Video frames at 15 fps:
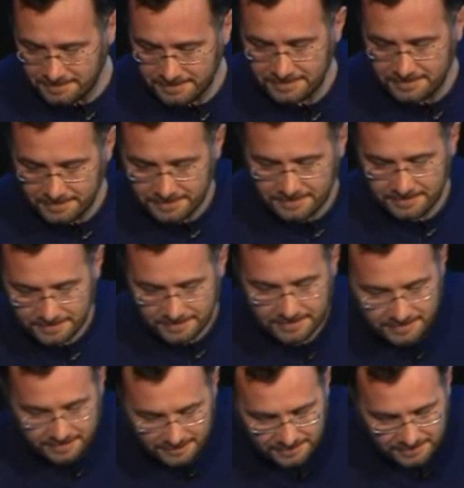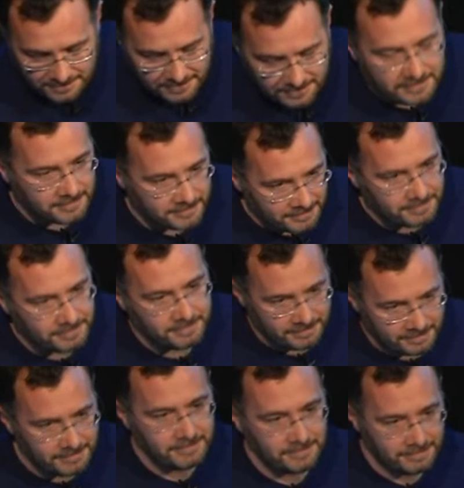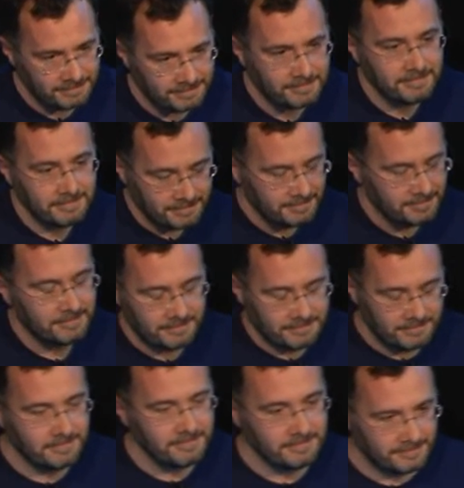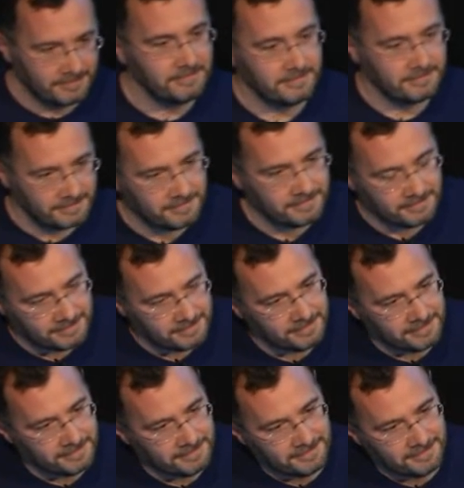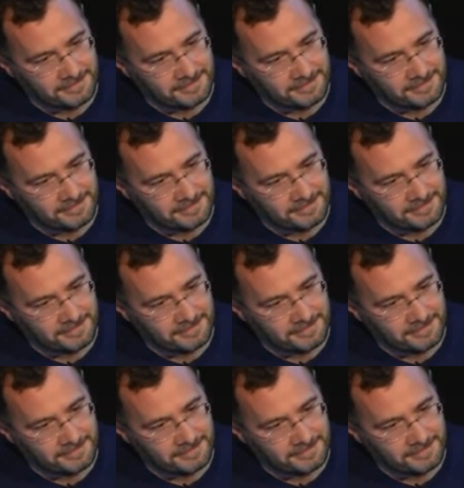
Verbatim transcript: So for example, the top K performance that you have shown, um,